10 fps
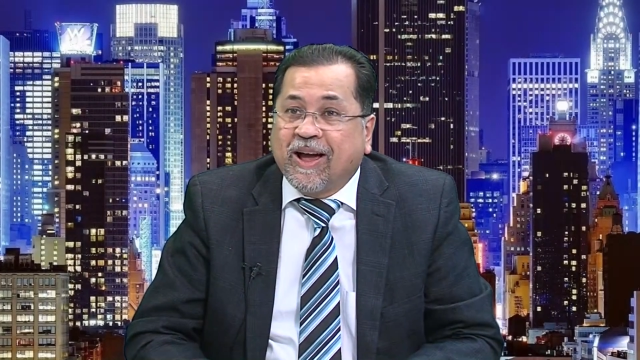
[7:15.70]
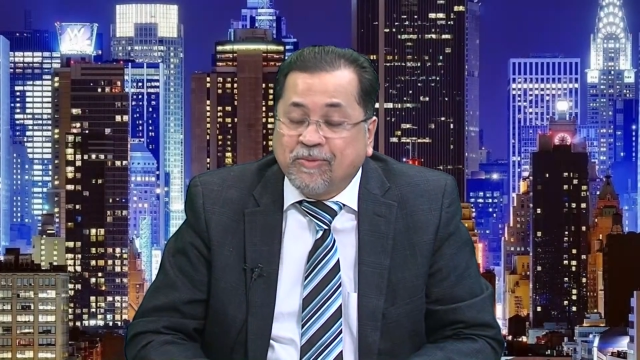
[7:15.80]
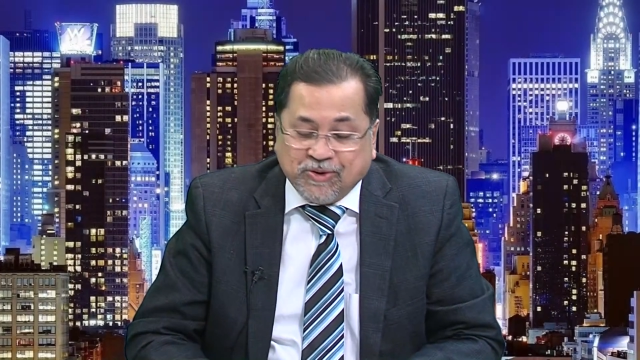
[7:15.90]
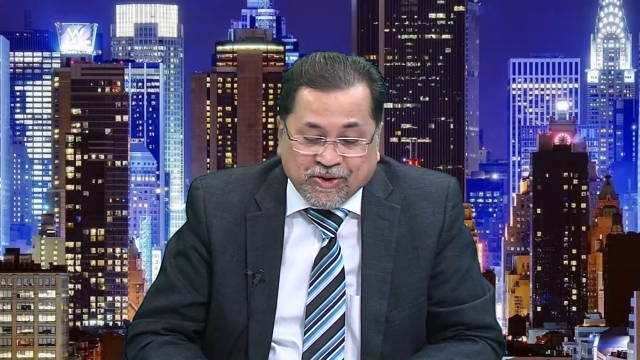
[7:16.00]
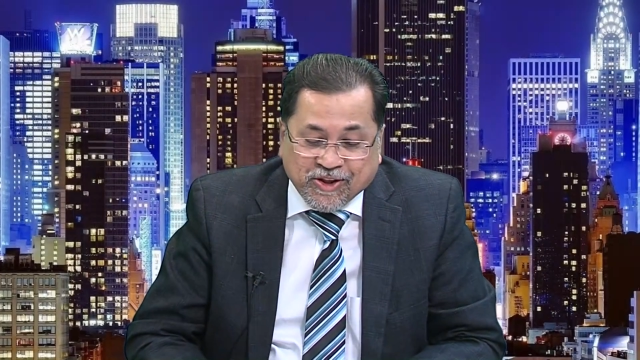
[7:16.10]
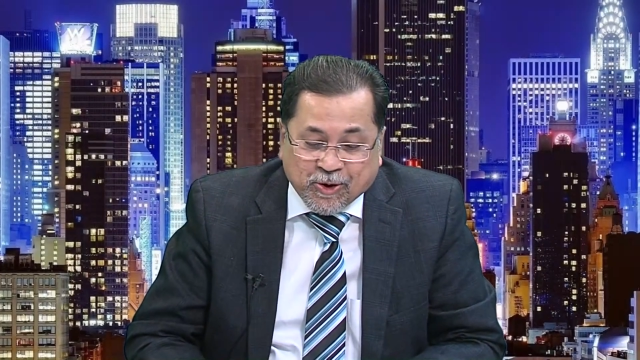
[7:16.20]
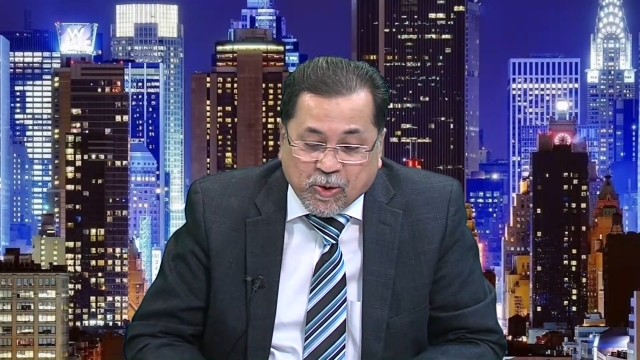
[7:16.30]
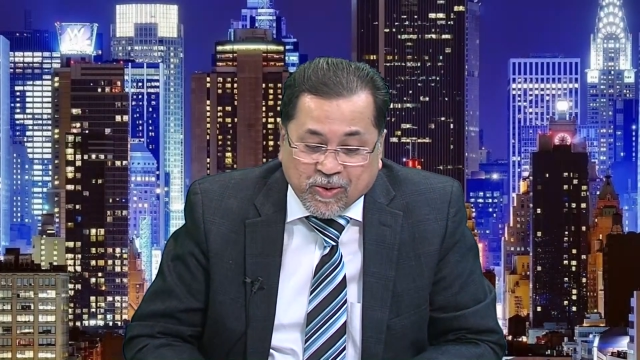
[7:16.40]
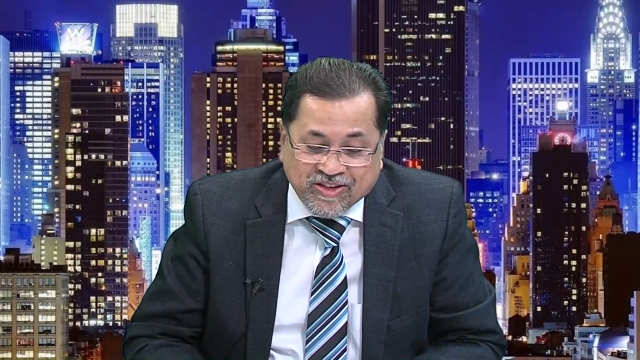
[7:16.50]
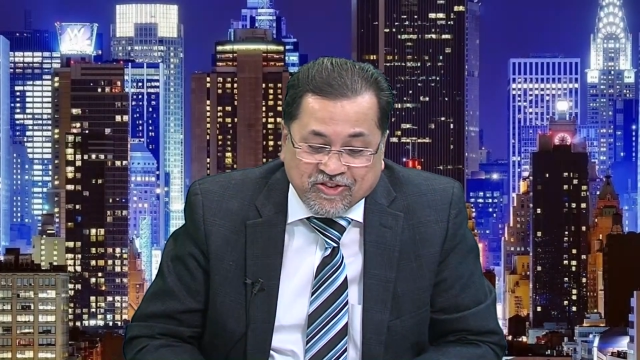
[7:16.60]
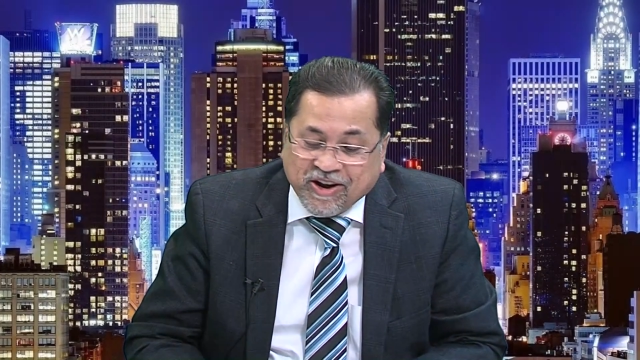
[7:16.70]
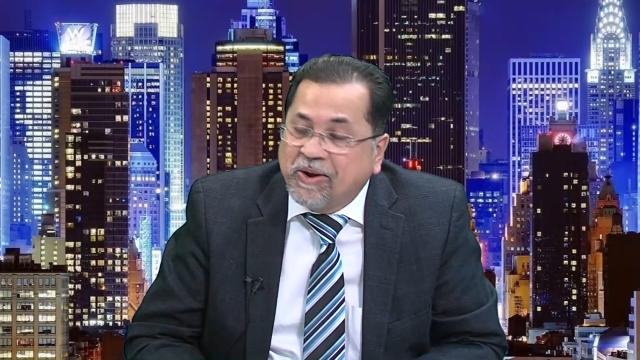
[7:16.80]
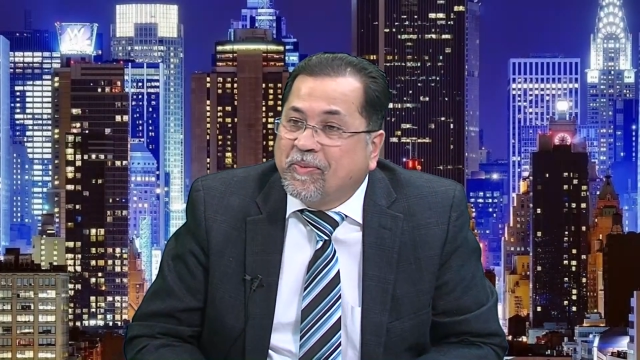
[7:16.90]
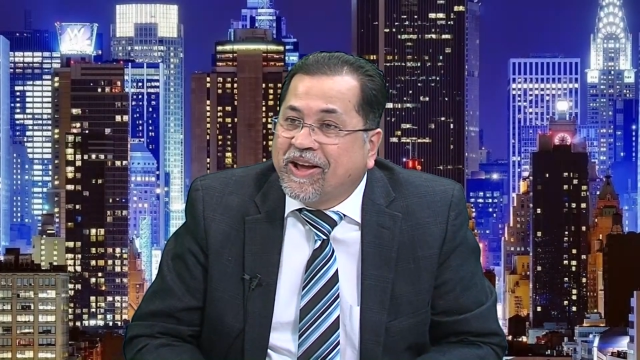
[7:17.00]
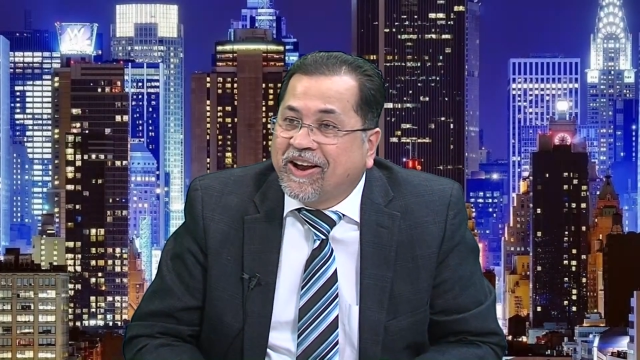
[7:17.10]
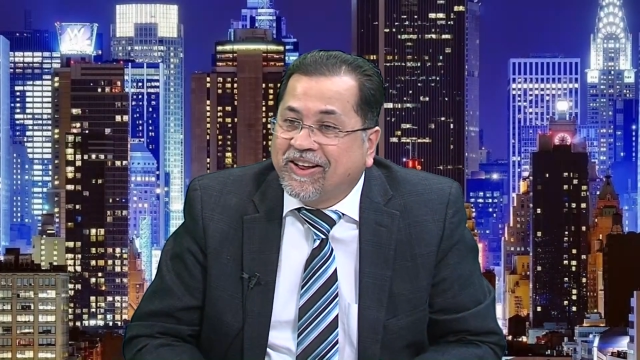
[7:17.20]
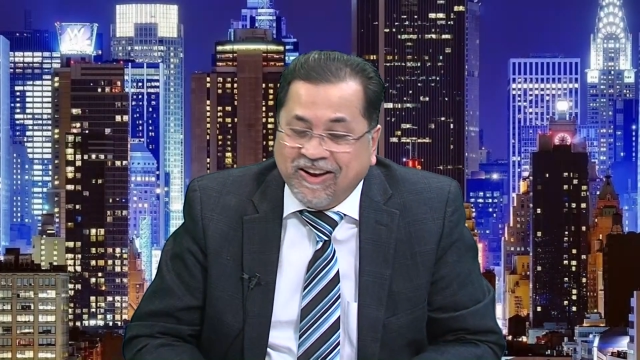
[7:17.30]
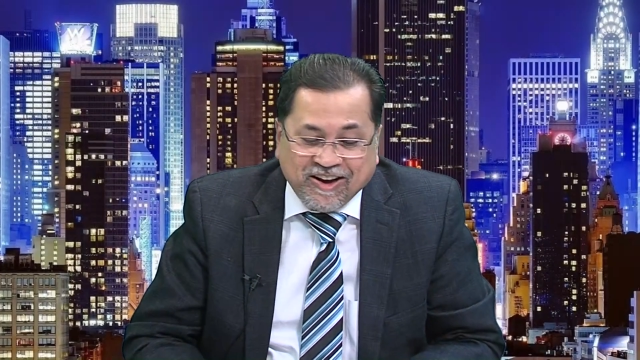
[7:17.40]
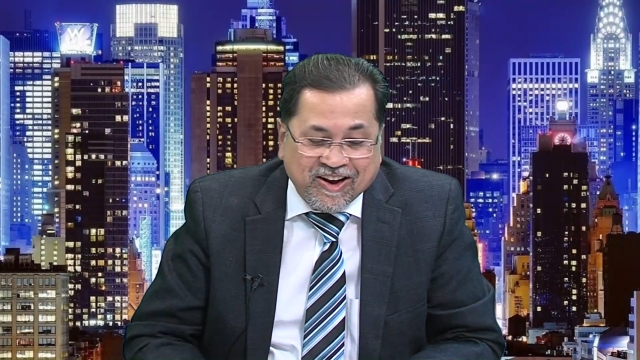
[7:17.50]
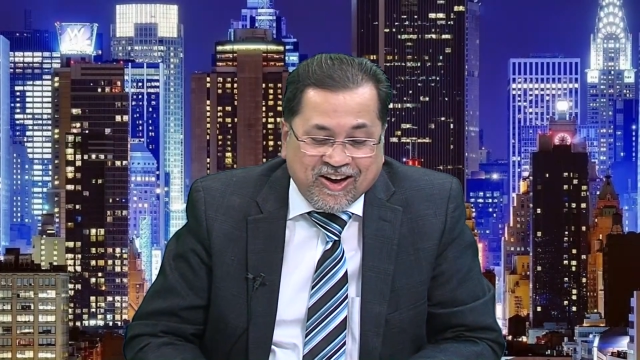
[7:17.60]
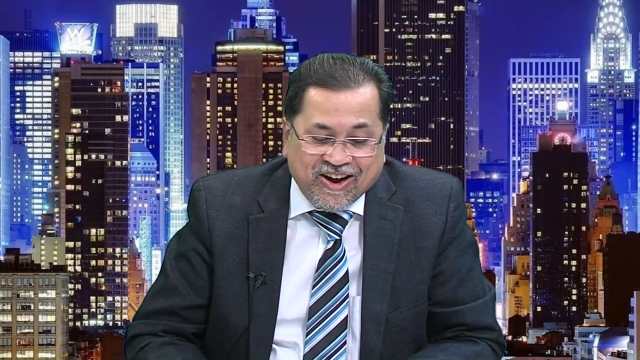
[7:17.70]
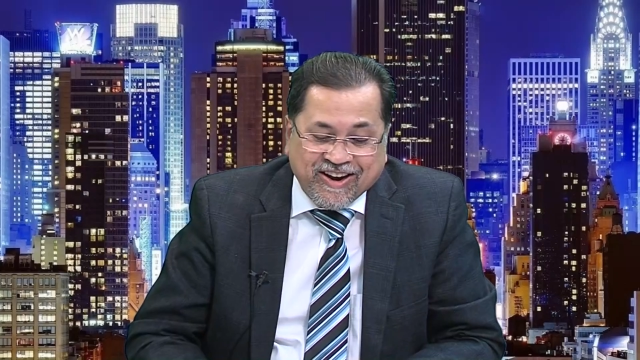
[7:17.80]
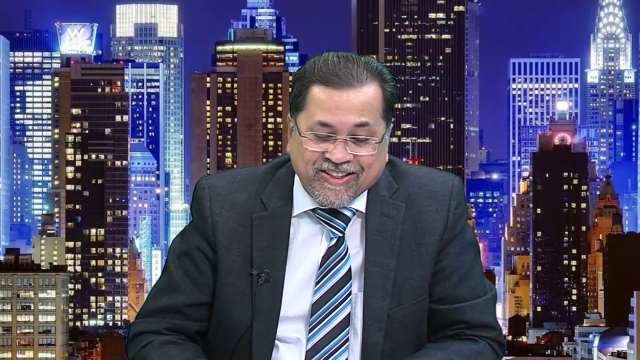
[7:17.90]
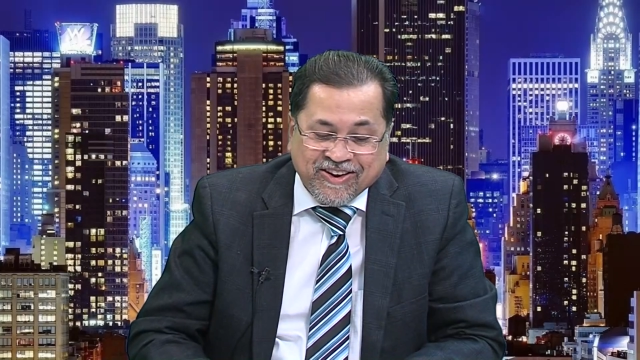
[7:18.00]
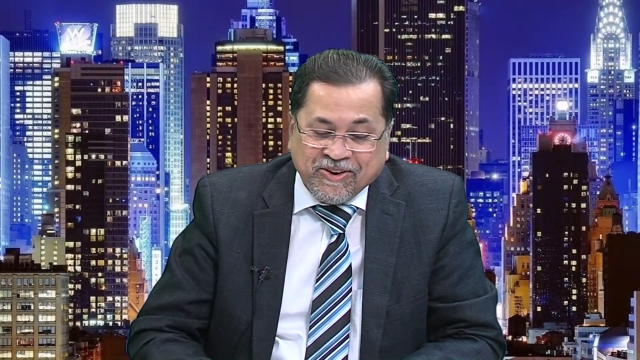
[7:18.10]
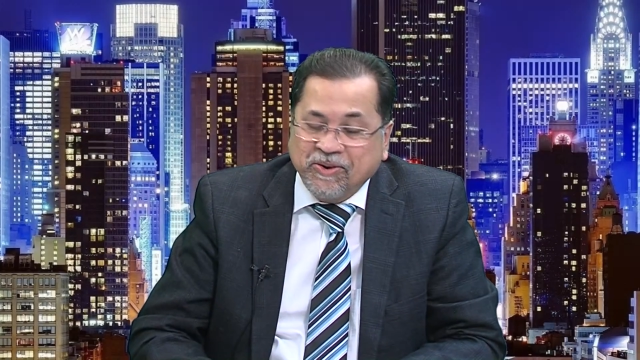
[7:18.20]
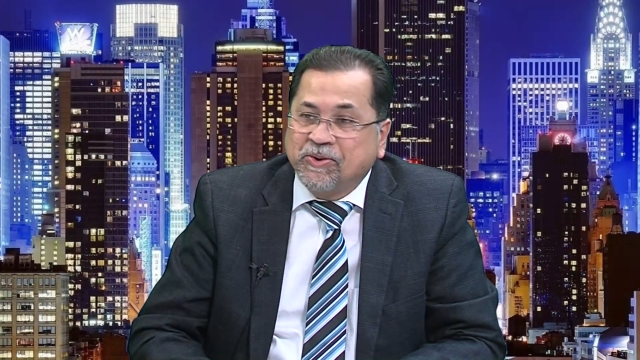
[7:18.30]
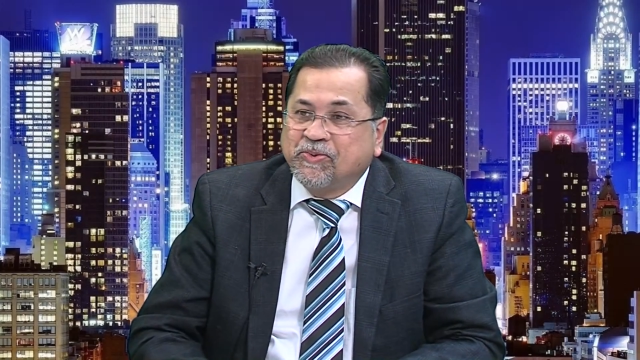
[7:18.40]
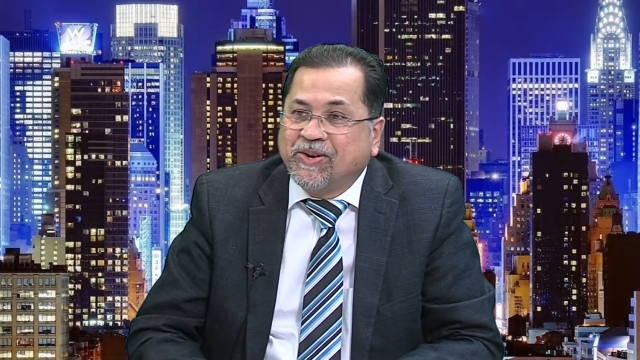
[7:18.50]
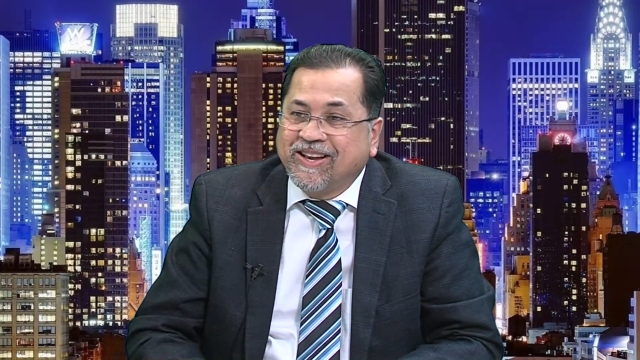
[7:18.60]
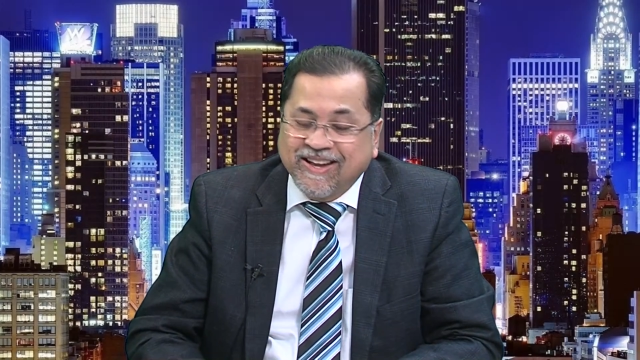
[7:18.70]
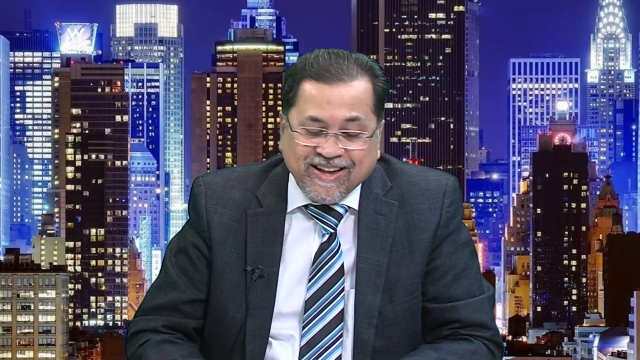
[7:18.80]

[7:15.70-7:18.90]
I'm sure they're always trying to make it a little harder than usual.